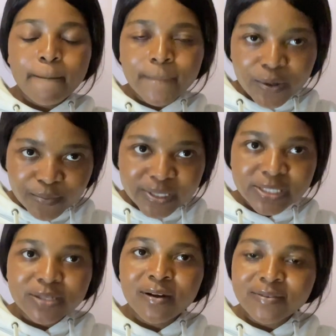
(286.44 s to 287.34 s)

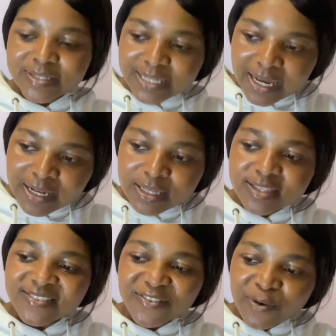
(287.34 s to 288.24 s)
Moment of
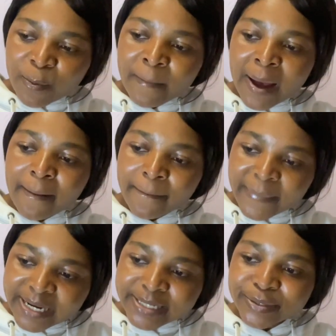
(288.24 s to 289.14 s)
silence for my
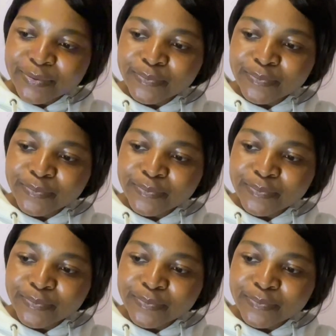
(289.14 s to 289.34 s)
money.